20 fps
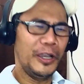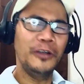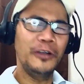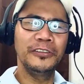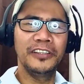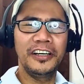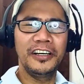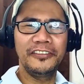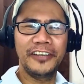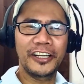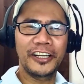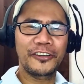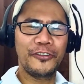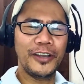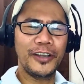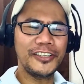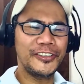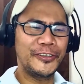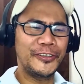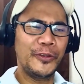Oh, love that
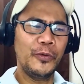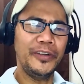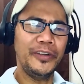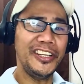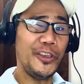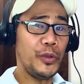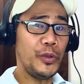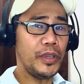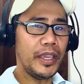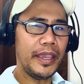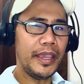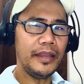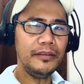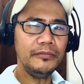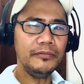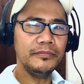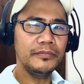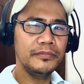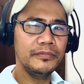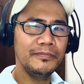question. Who are you
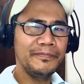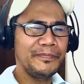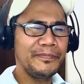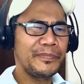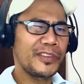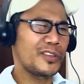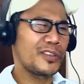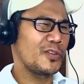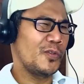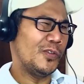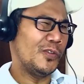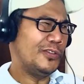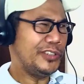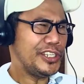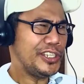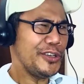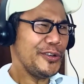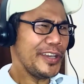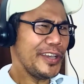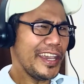again? Who
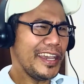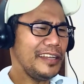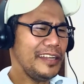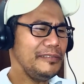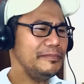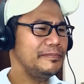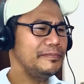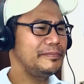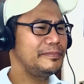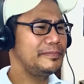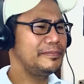are you again?